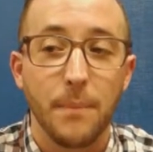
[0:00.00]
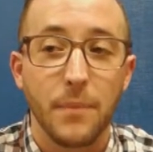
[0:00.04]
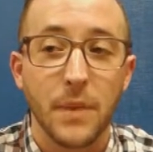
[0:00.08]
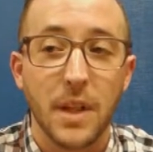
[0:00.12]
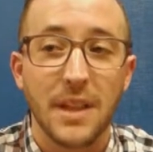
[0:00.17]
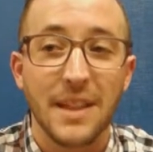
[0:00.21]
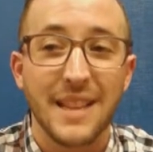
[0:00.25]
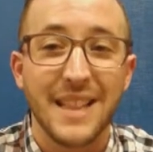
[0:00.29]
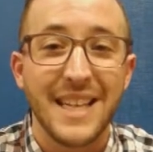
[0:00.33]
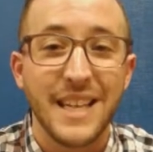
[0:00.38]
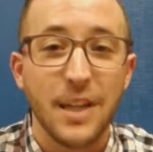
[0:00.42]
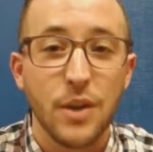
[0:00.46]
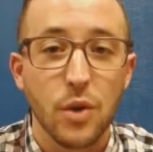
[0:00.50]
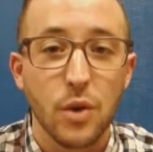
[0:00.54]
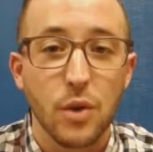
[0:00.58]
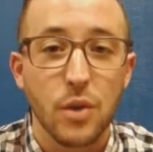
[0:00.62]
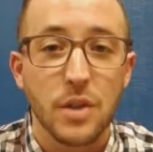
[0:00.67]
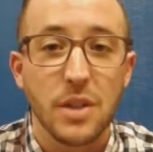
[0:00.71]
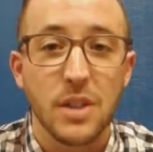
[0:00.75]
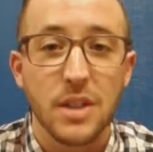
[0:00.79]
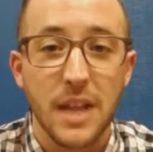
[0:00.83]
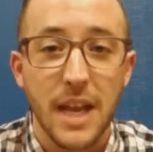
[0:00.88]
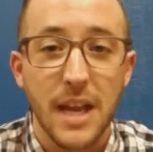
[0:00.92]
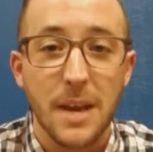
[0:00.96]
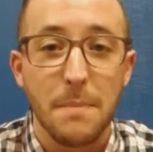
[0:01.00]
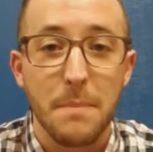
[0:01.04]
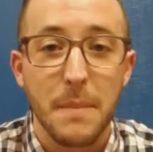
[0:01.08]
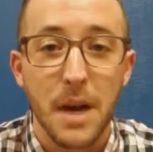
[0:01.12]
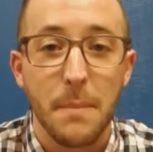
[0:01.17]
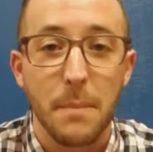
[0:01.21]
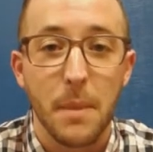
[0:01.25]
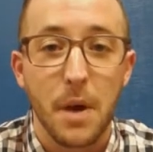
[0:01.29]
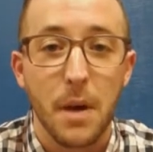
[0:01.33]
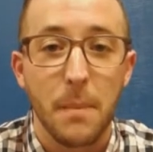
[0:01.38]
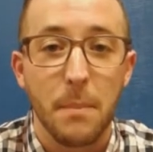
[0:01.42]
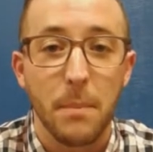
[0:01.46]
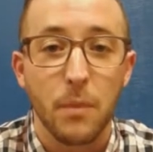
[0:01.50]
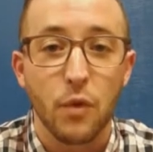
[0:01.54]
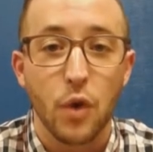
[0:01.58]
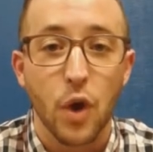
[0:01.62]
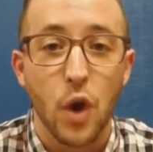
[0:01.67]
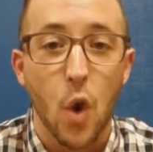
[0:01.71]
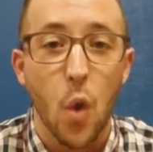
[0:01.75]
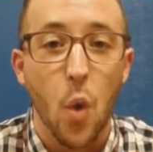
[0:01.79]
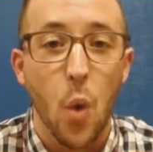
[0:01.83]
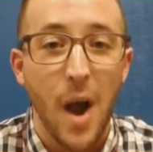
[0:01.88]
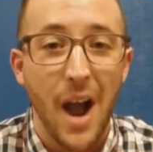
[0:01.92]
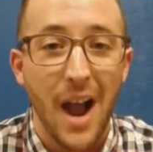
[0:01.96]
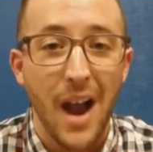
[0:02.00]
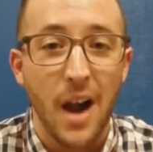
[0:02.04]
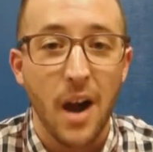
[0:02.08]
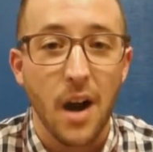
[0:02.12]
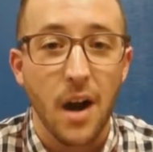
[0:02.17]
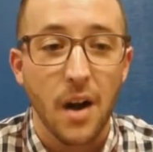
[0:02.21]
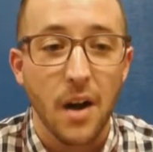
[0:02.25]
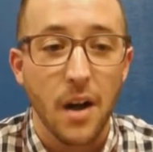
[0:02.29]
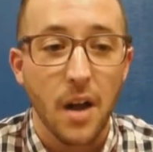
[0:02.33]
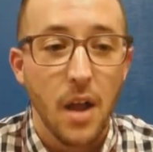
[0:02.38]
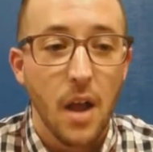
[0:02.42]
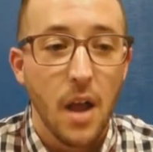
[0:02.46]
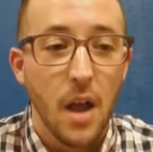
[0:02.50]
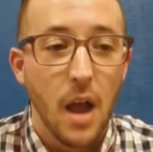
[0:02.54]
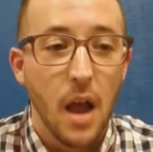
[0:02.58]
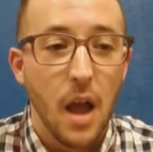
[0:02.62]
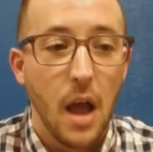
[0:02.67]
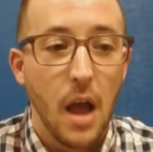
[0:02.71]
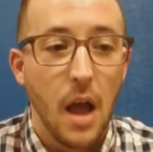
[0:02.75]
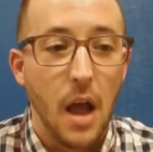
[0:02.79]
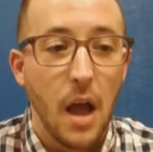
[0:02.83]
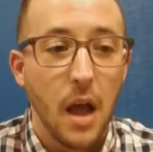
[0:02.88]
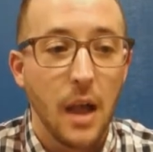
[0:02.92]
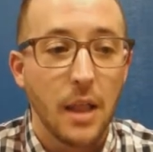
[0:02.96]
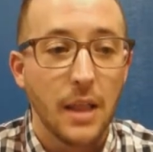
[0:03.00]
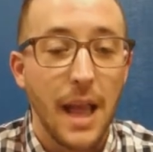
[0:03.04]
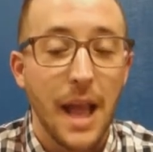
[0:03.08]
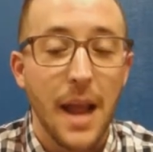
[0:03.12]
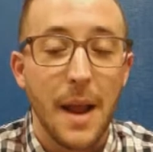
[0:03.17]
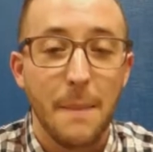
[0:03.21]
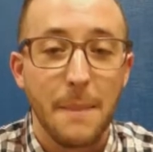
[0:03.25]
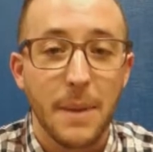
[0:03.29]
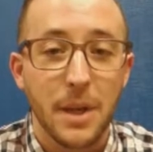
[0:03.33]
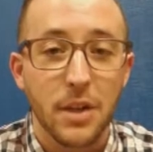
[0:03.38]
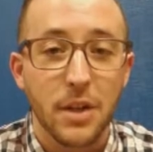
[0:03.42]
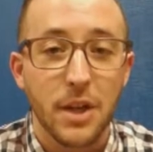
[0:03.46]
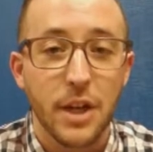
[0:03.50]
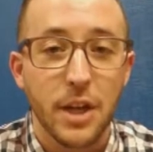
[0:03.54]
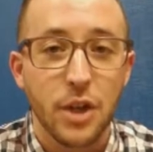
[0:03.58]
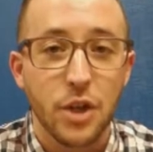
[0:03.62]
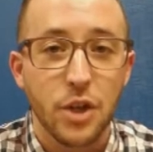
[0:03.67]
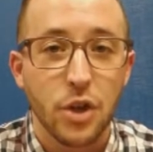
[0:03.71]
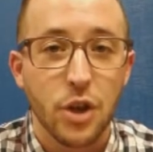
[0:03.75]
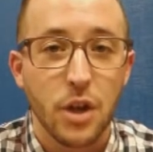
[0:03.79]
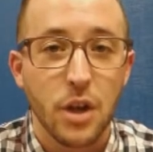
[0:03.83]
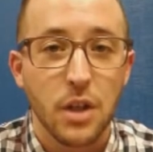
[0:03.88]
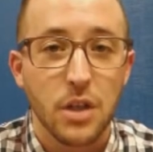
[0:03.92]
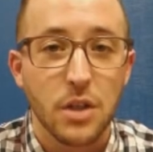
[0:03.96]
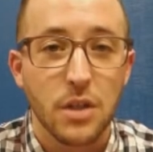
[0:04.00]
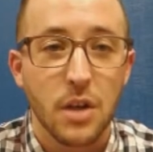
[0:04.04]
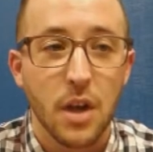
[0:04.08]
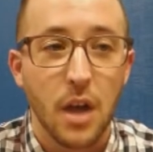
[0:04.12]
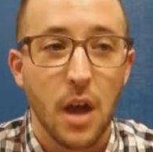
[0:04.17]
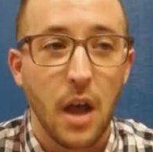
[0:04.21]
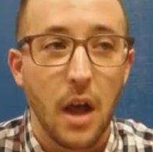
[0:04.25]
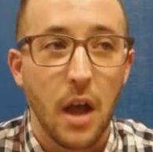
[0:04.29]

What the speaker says: legal state minimum required liability insurance